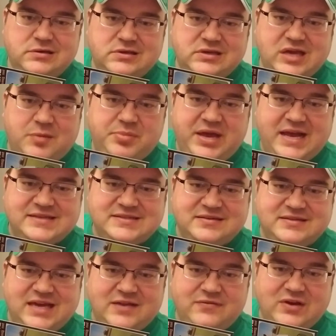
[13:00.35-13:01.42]
Got past the
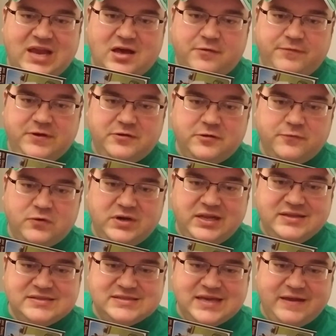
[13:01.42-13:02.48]
diving outfielder for an
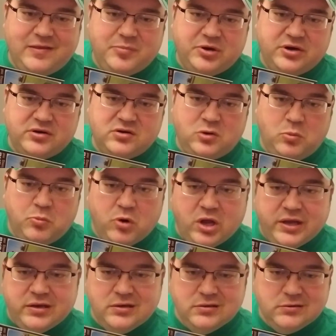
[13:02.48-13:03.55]
inside-the-park home run.